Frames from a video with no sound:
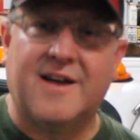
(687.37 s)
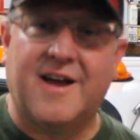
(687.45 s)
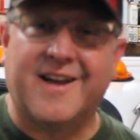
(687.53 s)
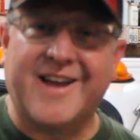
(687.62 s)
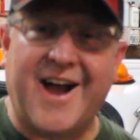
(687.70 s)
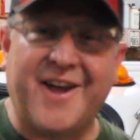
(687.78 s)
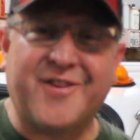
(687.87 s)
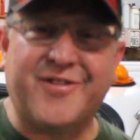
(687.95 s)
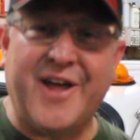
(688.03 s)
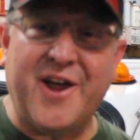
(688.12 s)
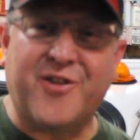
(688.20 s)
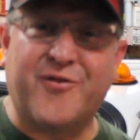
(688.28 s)
Guys,
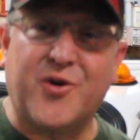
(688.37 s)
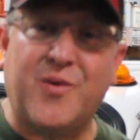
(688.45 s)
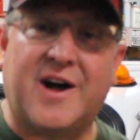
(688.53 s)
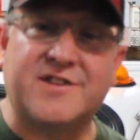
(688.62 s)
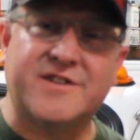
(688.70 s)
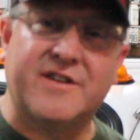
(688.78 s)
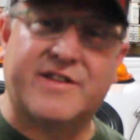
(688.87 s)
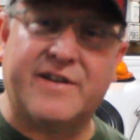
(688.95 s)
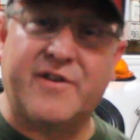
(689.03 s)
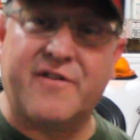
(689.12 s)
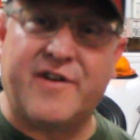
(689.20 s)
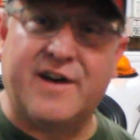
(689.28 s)
thanks for watching
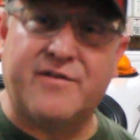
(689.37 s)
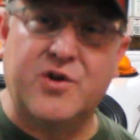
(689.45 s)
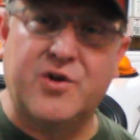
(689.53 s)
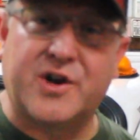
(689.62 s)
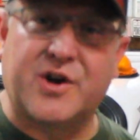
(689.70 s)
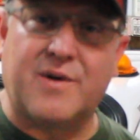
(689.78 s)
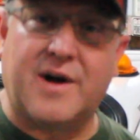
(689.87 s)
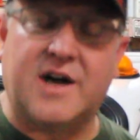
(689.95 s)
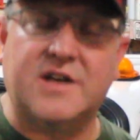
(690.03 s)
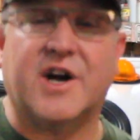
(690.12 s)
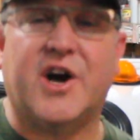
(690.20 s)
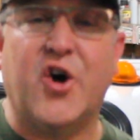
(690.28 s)
75Dually
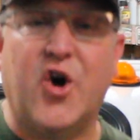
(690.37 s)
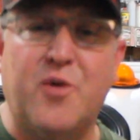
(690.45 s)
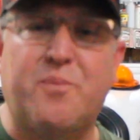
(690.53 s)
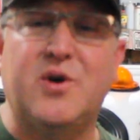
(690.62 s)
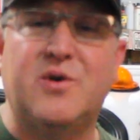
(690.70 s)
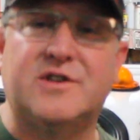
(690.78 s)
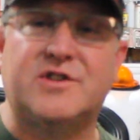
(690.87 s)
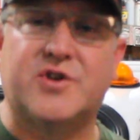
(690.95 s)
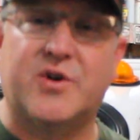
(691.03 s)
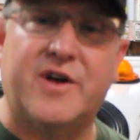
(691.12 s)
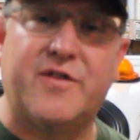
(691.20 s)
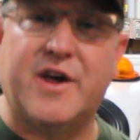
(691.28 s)
Garage. I hope you
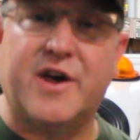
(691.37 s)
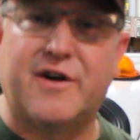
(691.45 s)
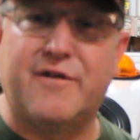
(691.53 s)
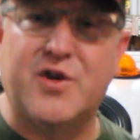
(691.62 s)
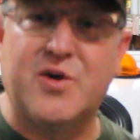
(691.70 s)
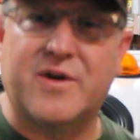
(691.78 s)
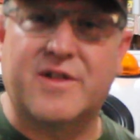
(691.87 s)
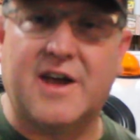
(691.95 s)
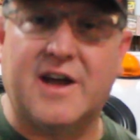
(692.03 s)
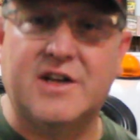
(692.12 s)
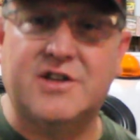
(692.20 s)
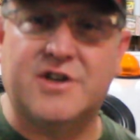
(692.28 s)
enjoyed the interview with
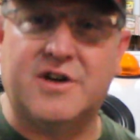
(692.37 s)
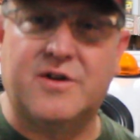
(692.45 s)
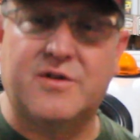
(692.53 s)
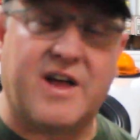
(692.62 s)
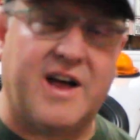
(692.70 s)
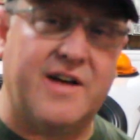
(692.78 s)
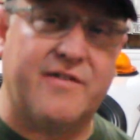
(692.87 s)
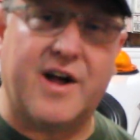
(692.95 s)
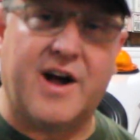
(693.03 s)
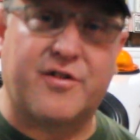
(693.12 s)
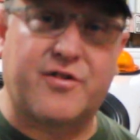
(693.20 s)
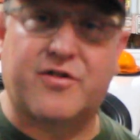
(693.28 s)
Kenny Jones. I've
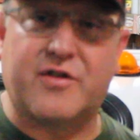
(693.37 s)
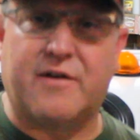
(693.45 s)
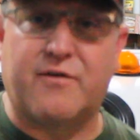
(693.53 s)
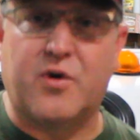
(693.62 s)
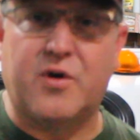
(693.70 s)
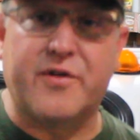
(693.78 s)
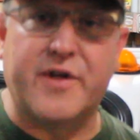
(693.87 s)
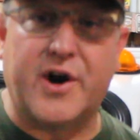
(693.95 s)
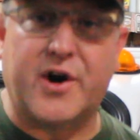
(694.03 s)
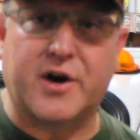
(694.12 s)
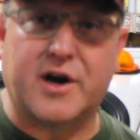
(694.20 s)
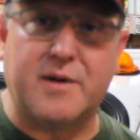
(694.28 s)
got several that
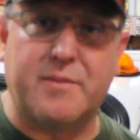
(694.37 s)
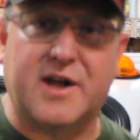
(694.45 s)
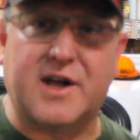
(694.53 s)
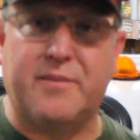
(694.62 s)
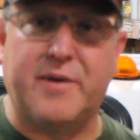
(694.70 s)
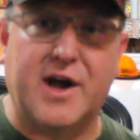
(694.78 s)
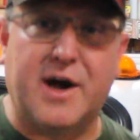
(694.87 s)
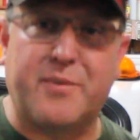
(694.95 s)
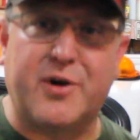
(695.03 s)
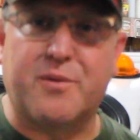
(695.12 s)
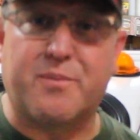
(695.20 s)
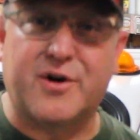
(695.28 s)
are going to be coming up
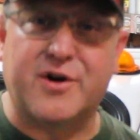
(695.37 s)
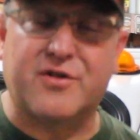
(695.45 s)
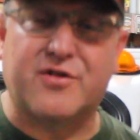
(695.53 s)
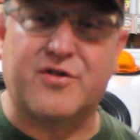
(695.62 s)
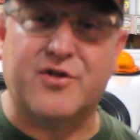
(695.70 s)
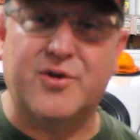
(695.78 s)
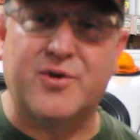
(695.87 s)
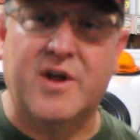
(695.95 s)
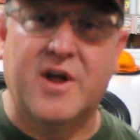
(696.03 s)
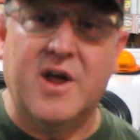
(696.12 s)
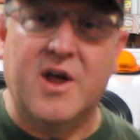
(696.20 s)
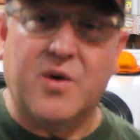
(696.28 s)
here pretty soon
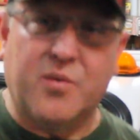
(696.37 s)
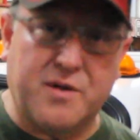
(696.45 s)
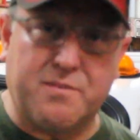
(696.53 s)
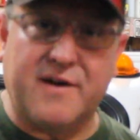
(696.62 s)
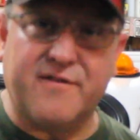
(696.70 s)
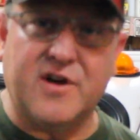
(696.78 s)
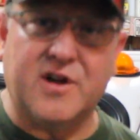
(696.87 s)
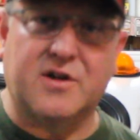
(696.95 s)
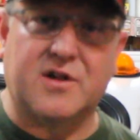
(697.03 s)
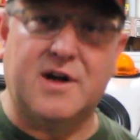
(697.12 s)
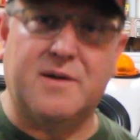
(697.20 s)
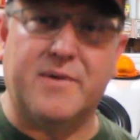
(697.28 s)
with my fellow
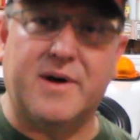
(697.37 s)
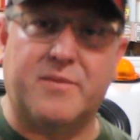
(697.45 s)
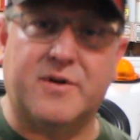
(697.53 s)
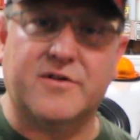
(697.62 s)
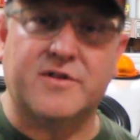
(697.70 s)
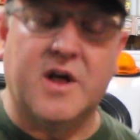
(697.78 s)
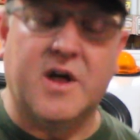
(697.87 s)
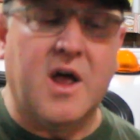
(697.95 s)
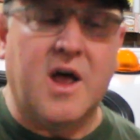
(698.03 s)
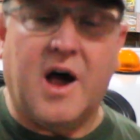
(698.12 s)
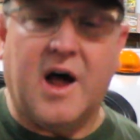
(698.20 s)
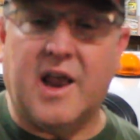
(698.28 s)
club members.
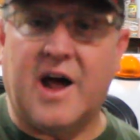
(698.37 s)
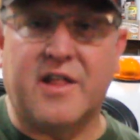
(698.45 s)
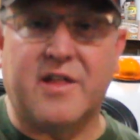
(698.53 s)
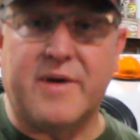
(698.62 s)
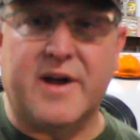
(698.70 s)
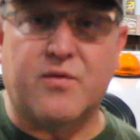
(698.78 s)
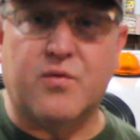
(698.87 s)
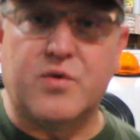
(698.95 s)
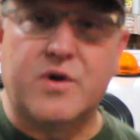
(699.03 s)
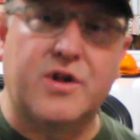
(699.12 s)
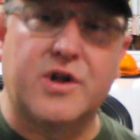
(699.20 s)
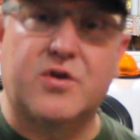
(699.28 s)
A lot of them have
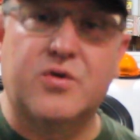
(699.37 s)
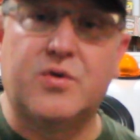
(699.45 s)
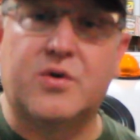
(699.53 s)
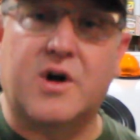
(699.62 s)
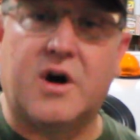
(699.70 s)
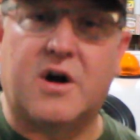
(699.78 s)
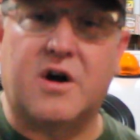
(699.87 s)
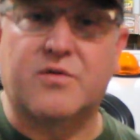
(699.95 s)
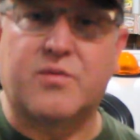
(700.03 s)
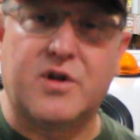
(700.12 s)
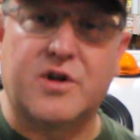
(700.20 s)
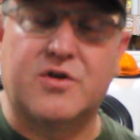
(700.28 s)
really cool cars,
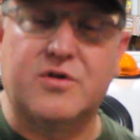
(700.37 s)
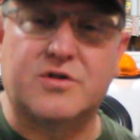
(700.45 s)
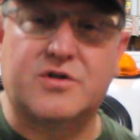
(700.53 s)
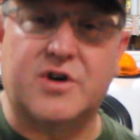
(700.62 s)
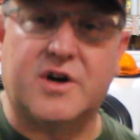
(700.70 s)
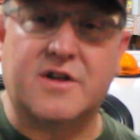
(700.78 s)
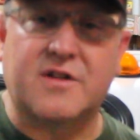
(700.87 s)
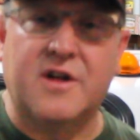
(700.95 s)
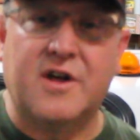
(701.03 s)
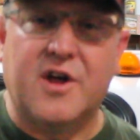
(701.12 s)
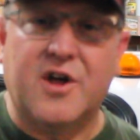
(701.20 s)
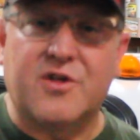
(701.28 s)
really cool trucks.
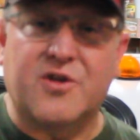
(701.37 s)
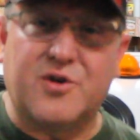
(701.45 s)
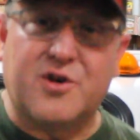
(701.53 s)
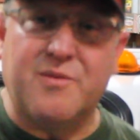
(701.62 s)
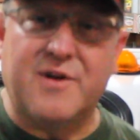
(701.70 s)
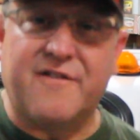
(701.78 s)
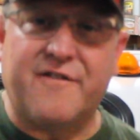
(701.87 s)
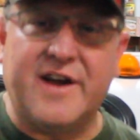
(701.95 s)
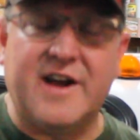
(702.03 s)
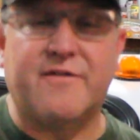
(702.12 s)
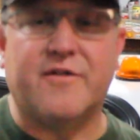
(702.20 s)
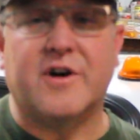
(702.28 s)
So do me a
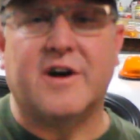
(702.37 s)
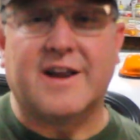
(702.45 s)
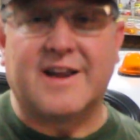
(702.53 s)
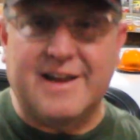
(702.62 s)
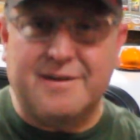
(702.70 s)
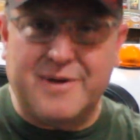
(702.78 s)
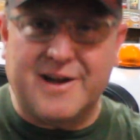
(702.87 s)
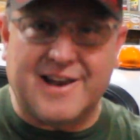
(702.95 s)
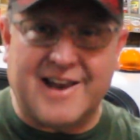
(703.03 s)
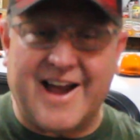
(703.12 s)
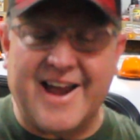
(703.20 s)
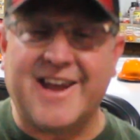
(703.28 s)
favor, give me a
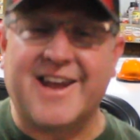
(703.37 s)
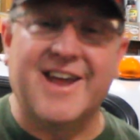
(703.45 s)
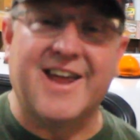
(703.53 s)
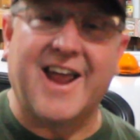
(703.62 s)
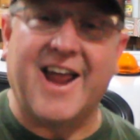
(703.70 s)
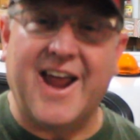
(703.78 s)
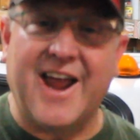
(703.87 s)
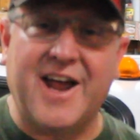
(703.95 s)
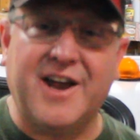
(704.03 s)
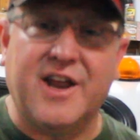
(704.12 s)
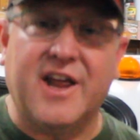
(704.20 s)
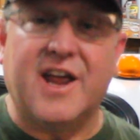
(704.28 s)
like,
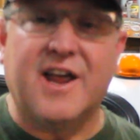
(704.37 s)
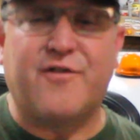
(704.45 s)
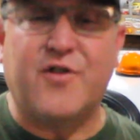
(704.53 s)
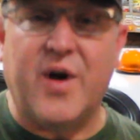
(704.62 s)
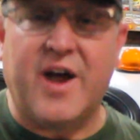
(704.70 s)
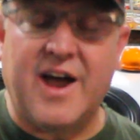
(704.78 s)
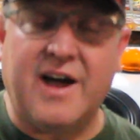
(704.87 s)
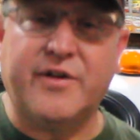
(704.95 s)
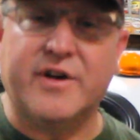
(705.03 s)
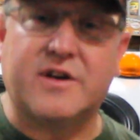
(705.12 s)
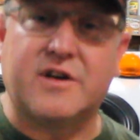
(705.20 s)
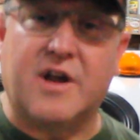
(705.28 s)
and if you
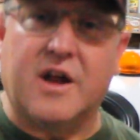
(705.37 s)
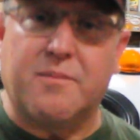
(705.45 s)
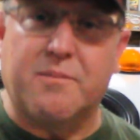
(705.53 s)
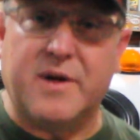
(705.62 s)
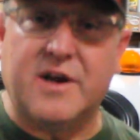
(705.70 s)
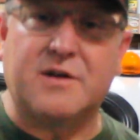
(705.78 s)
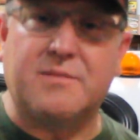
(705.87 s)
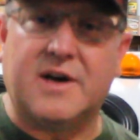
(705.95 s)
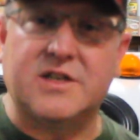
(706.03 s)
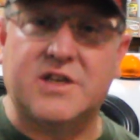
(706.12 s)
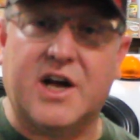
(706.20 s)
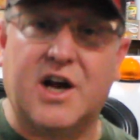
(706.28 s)
haven't been to my
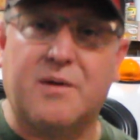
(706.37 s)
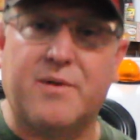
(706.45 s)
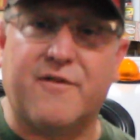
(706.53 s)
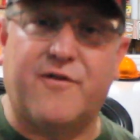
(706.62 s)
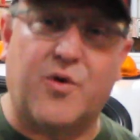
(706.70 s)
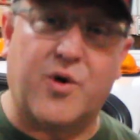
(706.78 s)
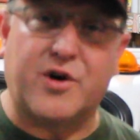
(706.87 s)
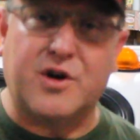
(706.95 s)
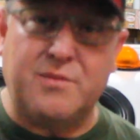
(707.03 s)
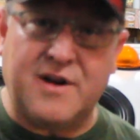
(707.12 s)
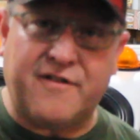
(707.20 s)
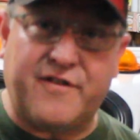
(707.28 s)
channel before, do
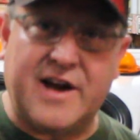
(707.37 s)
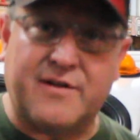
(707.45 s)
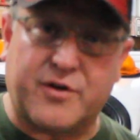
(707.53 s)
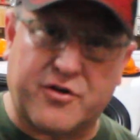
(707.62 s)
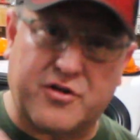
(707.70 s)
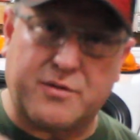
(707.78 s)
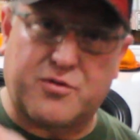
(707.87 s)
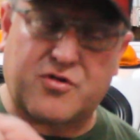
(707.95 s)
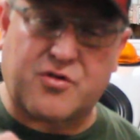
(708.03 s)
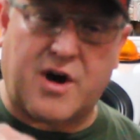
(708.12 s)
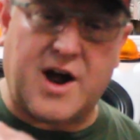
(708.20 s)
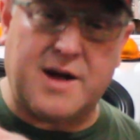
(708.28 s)
me a favor,
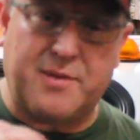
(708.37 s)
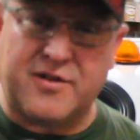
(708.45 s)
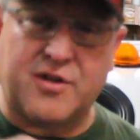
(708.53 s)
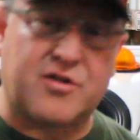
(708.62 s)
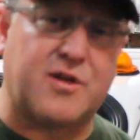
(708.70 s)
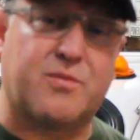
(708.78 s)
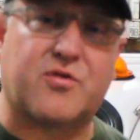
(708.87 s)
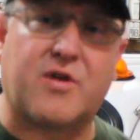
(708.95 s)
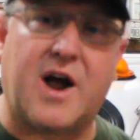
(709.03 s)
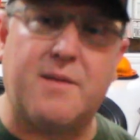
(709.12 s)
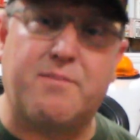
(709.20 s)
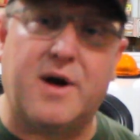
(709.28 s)
subscribe. Hit the
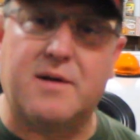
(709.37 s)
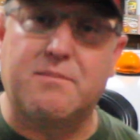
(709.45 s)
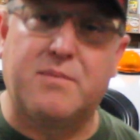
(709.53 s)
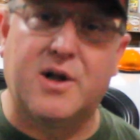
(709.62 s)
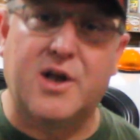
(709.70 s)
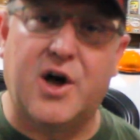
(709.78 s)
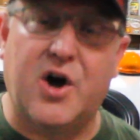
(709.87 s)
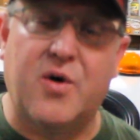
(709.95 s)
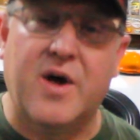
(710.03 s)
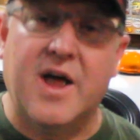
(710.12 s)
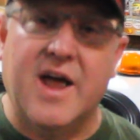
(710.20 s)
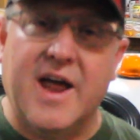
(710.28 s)
subscribe button
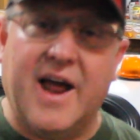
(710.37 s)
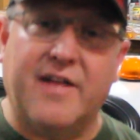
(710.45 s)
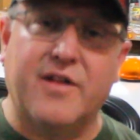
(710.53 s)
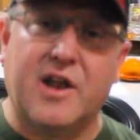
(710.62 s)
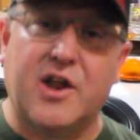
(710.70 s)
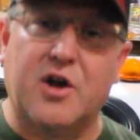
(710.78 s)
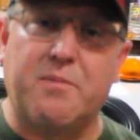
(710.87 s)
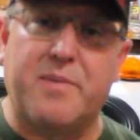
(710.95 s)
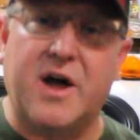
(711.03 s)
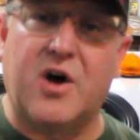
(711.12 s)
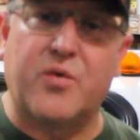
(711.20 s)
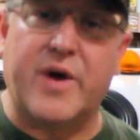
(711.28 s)
below and the little
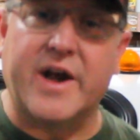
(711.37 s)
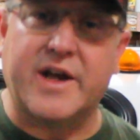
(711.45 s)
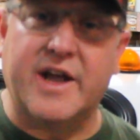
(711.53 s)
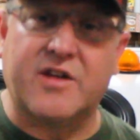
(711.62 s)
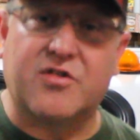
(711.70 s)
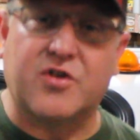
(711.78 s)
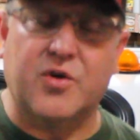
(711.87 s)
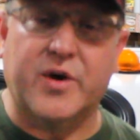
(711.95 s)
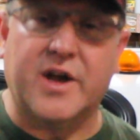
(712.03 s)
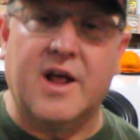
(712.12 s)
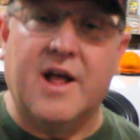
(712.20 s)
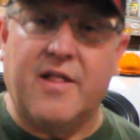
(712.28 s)
bell right next to
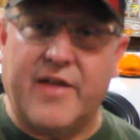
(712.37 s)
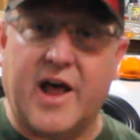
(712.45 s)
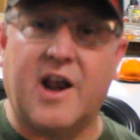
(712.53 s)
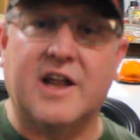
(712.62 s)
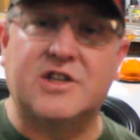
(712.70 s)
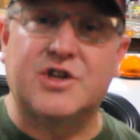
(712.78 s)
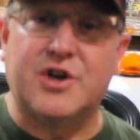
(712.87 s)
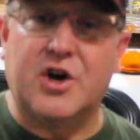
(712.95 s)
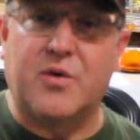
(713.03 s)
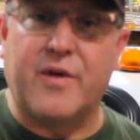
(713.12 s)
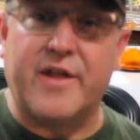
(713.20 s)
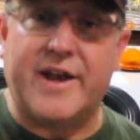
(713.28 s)
it. That'll let you
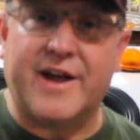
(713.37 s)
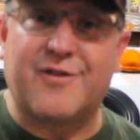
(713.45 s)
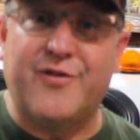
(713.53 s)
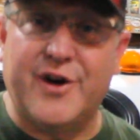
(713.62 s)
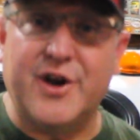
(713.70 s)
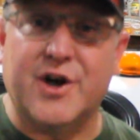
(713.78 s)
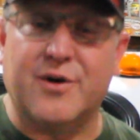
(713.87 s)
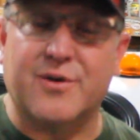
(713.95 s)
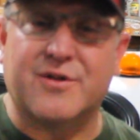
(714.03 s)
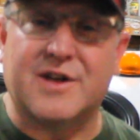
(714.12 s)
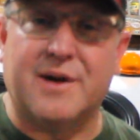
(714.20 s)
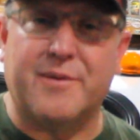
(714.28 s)
know when the next video
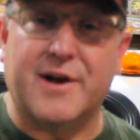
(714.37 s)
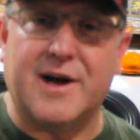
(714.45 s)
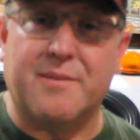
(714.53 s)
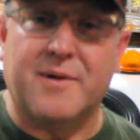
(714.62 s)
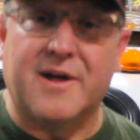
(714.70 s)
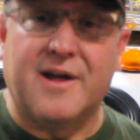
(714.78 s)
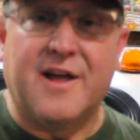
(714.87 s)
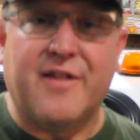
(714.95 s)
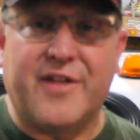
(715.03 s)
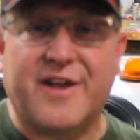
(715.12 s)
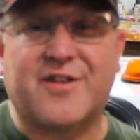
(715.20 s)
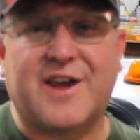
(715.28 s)
is coming up.
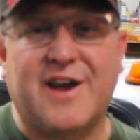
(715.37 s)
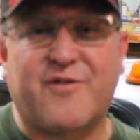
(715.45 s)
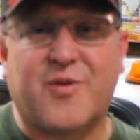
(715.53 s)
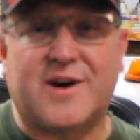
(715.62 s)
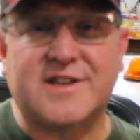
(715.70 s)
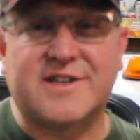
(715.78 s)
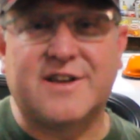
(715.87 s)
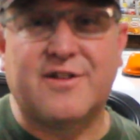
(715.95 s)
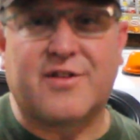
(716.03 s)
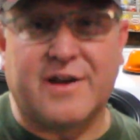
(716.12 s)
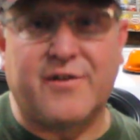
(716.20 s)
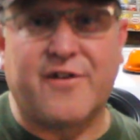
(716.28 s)
Thanks again for watching
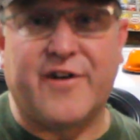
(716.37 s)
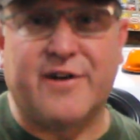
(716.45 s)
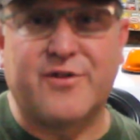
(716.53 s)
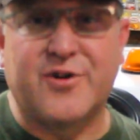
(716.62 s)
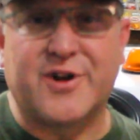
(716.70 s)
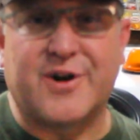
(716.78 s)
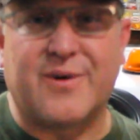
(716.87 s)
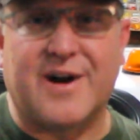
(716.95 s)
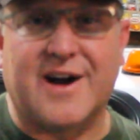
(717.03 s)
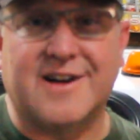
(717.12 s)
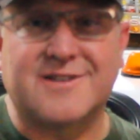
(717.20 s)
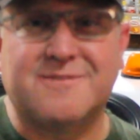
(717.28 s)
75Dually
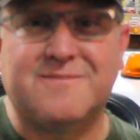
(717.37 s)
Garage.